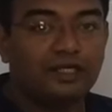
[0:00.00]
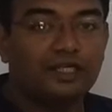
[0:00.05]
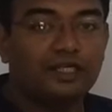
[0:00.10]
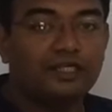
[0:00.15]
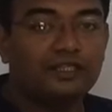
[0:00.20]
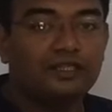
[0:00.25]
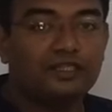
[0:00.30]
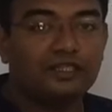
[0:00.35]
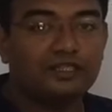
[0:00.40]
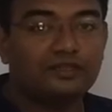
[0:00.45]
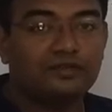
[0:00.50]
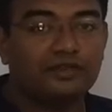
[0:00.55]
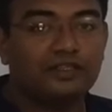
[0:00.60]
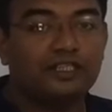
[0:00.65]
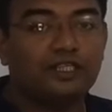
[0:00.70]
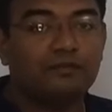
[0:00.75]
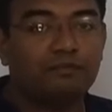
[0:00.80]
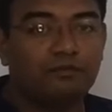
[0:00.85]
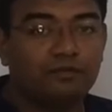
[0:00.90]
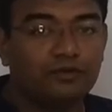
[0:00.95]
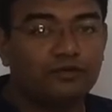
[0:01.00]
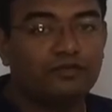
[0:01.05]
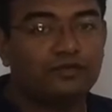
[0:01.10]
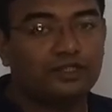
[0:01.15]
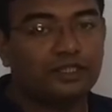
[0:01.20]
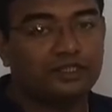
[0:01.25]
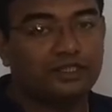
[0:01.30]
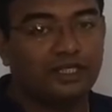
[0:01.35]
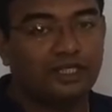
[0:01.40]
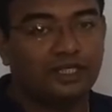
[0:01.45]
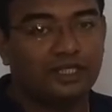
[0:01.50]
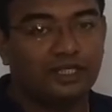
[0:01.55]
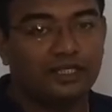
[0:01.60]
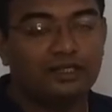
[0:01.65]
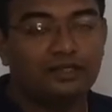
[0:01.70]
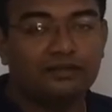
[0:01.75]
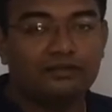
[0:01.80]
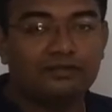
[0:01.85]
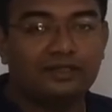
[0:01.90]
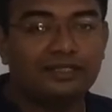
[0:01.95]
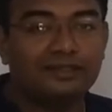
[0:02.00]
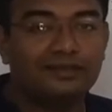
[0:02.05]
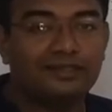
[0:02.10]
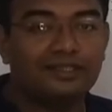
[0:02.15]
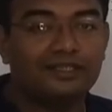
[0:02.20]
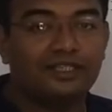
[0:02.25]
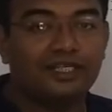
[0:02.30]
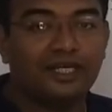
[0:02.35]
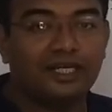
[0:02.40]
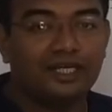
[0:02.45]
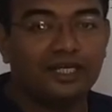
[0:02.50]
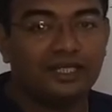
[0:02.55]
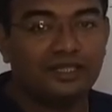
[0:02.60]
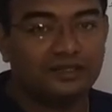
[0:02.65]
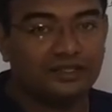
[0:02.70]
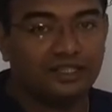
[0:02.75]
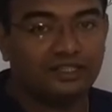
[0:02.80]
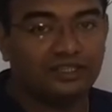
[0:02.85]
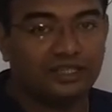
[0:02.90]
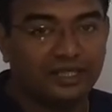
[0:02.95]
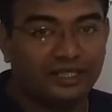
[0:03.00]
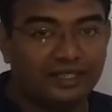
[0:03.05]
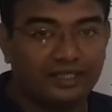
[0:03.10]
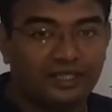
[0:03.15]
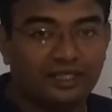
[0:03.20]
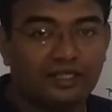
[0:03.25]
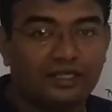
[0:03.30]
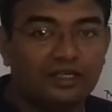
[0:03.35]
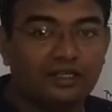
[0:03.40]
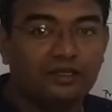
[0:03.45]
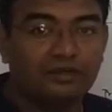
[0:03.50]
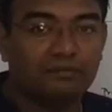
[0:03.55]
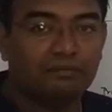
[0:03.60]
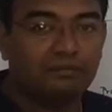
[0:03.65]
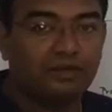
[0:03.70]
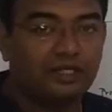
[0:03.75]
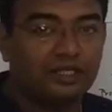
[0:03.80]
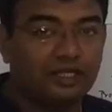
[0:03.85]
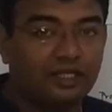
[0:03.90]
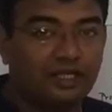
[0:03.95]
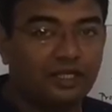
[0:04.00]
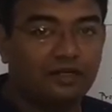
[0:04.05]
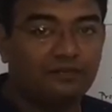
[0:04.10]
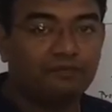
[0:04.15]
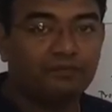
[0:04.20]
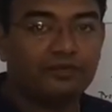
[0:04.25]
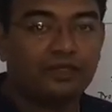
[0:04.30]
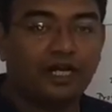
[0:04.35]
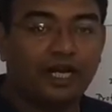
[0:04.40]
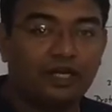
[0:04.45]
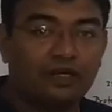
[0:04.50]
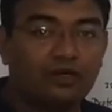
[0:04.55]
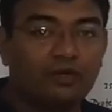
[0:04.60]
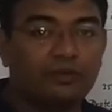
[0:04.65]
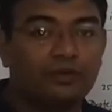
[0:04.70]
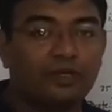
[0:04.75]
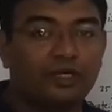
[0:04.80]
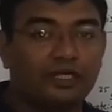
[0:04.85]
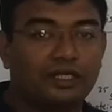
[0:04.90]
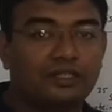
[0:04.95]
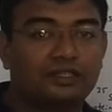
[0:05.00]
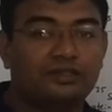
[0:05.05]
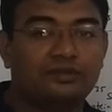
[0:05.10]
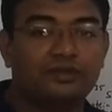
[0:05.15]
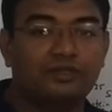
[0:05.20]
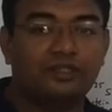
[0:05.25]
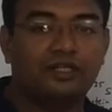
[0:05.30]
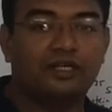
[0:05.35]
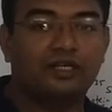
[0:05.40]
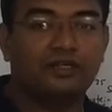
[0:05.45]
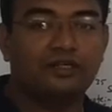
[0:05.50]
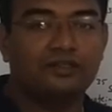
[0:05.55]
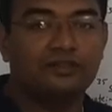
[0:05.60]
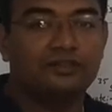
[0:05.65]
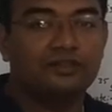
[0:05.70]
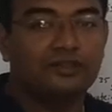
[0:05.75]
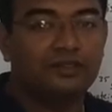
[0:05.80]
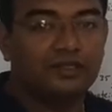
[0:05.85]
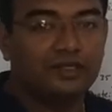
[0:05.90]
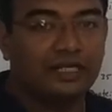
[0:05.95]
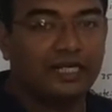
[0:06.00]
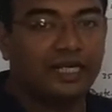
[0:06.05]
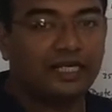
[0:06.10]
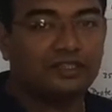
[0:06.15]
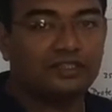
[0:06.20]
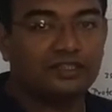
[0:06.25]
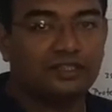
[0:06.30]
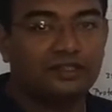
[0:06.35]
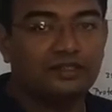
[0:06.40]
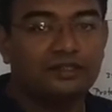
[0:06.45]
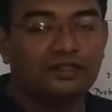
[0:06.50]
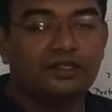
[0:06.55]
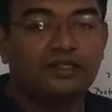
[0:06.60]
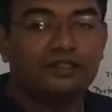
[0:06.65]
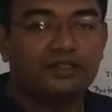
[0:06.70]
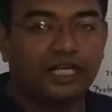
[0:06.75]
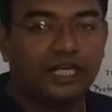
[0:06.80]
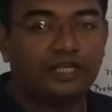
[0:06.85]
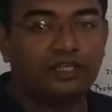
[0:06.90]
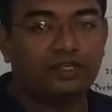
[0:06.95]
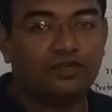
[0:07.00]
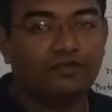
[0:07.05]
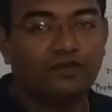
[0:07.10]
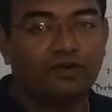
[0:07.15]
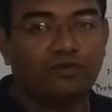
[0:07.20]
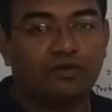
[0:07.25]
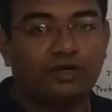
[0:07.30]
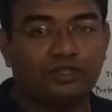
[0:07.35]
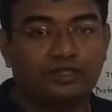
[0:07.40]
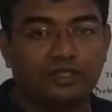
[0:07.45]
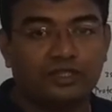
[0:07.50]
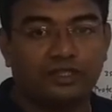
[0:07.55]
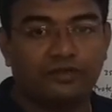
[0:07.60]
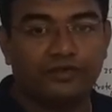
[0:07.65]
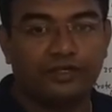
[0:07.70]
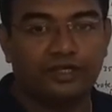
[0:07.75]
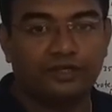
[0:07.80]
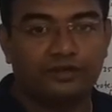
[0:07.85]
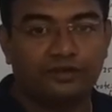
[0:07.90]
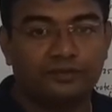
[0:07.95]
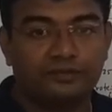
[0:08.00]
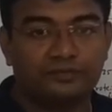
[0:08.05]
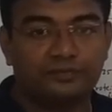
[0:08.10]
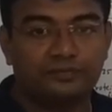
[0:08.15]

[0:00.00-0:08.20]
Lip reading: In this way they proved the theory that the DNA is a genetic material. I hope you understood the lecture. Thank you for watching the video.